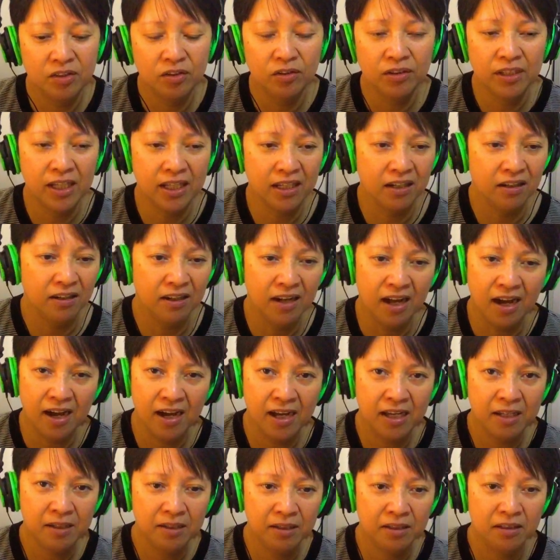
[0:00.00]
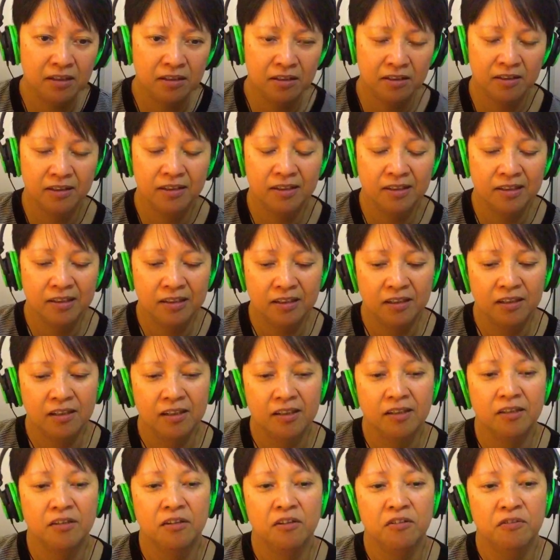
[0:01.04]
like lie
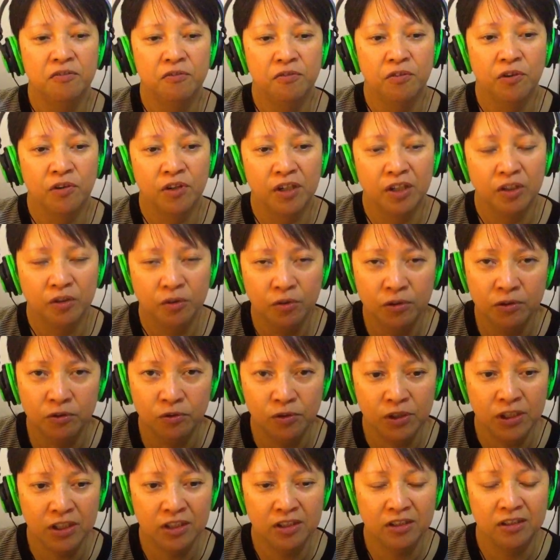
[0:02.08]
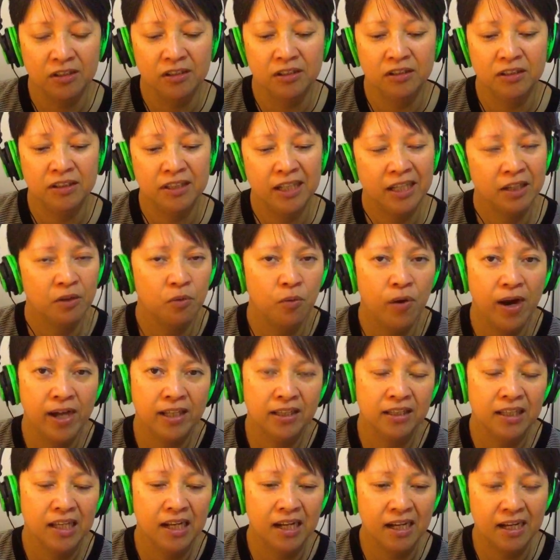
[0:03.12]
for a good reason, like white
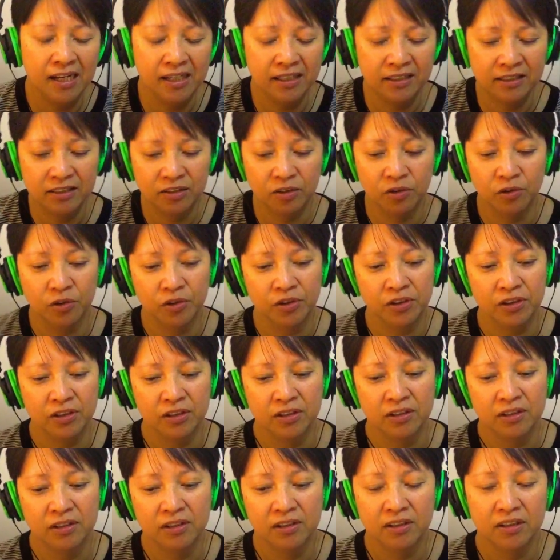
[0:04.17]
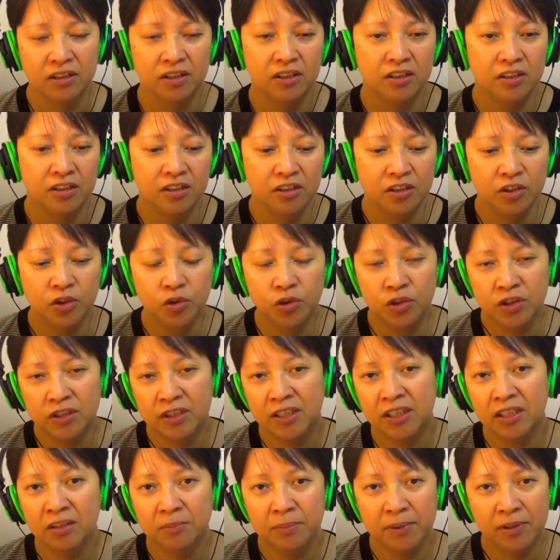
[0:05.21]
lies, or you
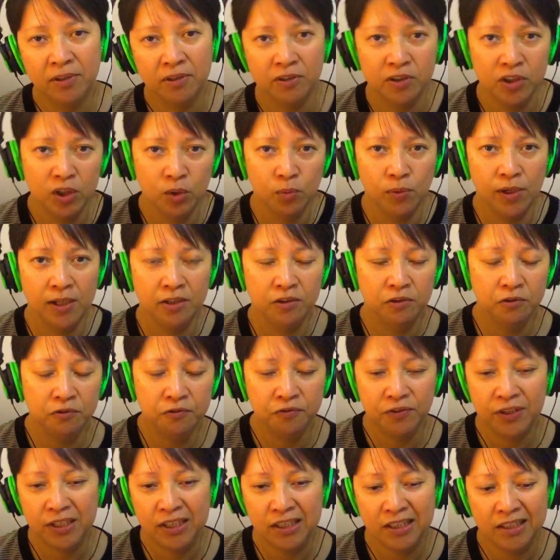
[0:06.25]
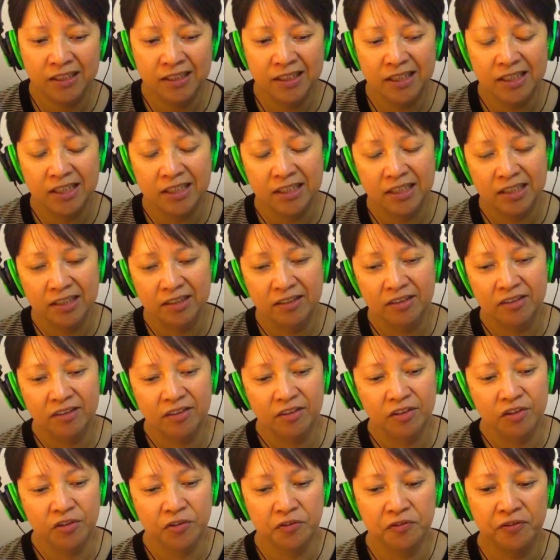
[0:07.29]
steal because you want to feed
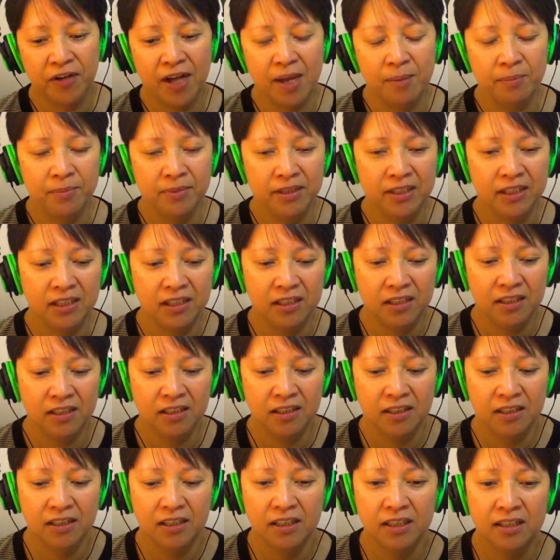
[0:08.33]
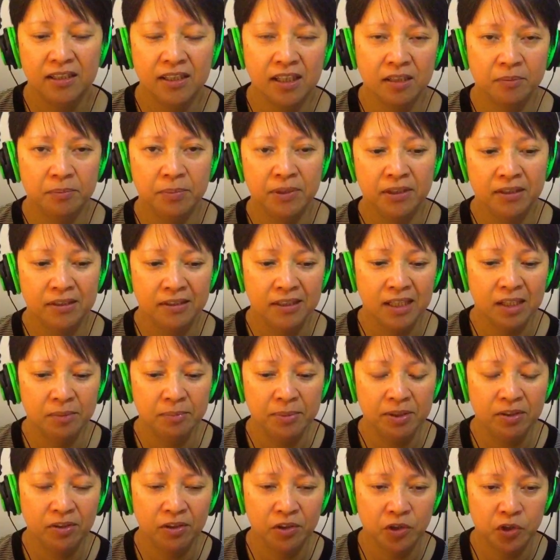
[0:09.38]
your family, not
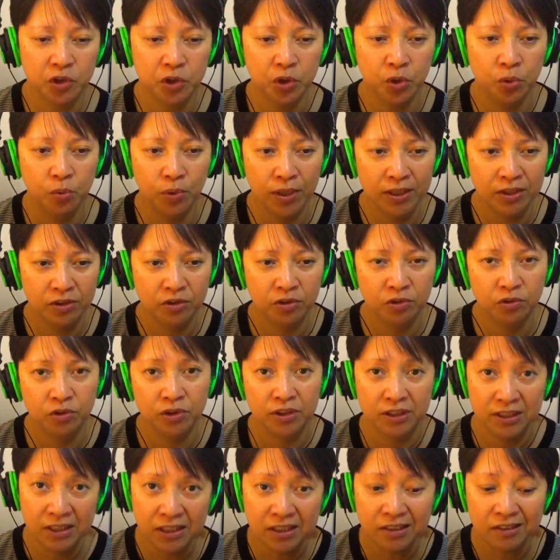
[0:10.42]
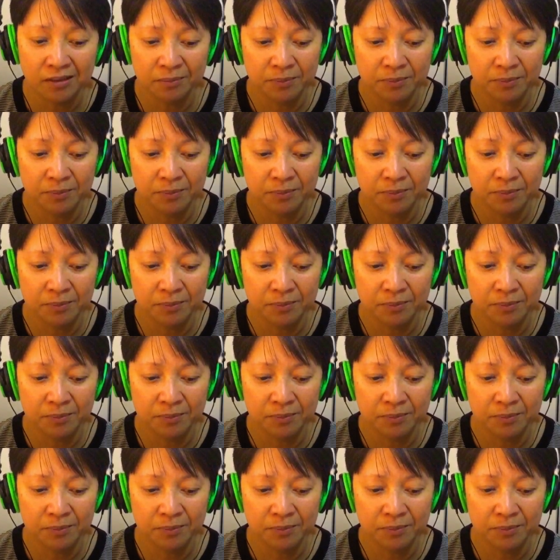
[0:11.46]
because you want to steal,